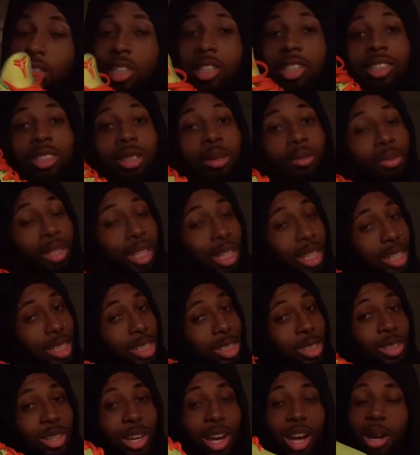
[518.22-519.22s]
some
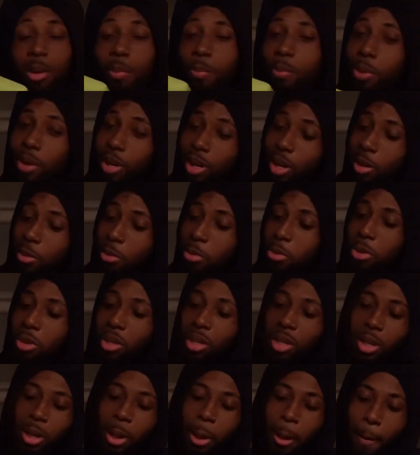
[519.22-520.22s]
things you gotta put up
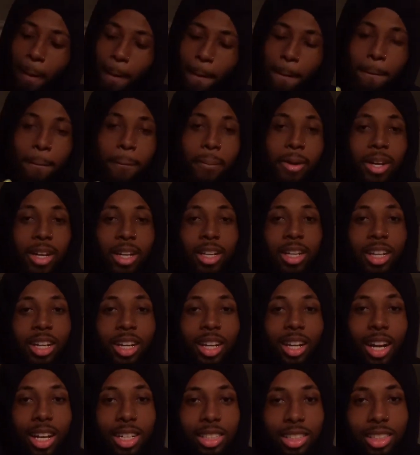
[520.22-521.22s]
with. But
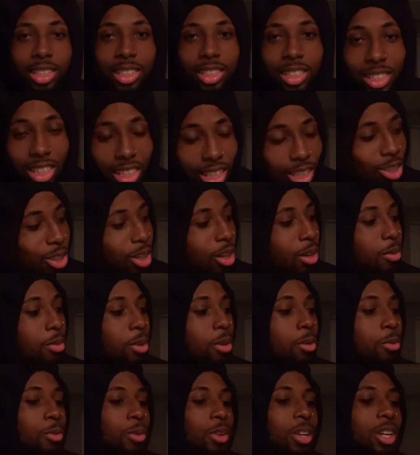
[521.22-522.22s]
yeah, that's the sneaker
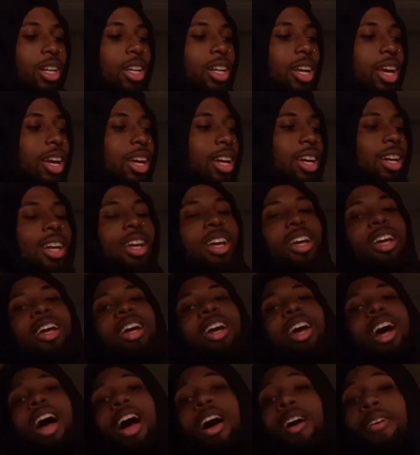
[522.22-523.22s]
review for the day.
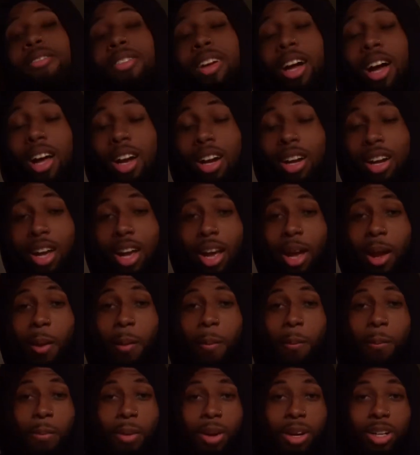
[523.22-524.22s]
I've got
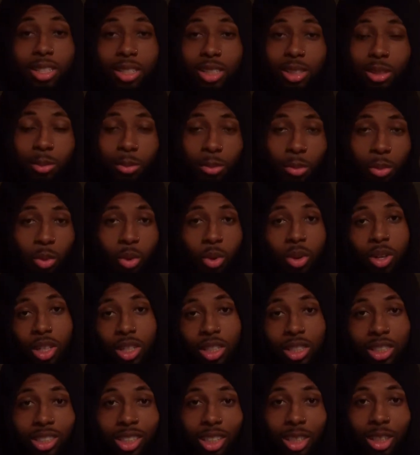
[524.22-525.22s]
a bunch more
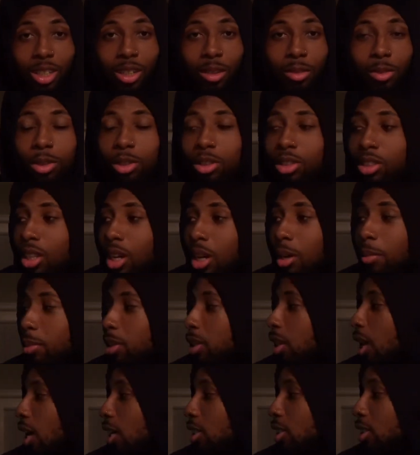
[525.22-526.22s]
sneaker reviews coming.
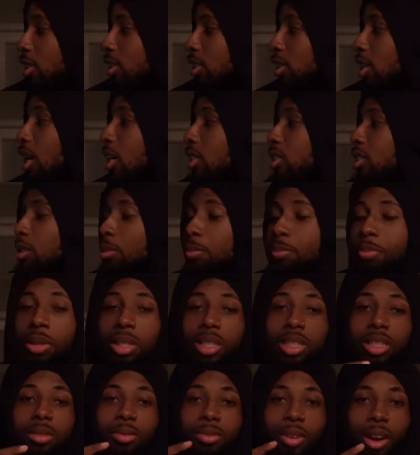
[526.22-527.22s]
I just got some
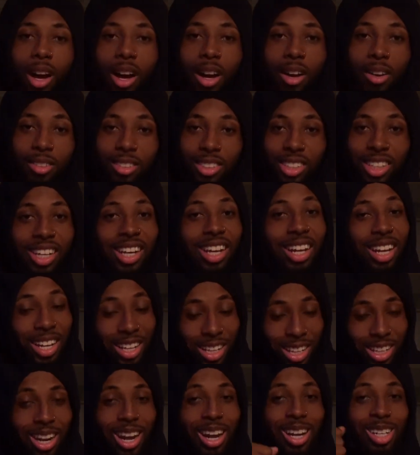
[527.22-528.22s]
PG5s
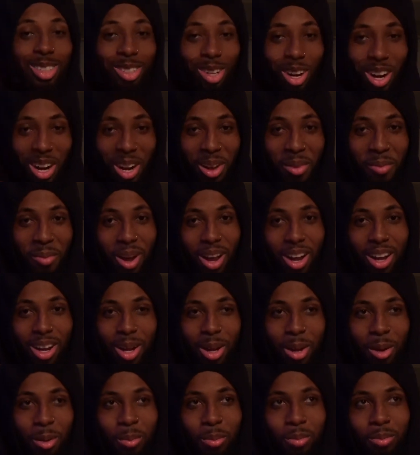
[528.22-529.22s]
that I traded
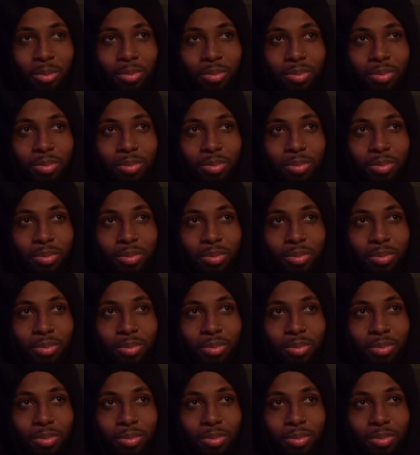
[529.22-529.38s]
my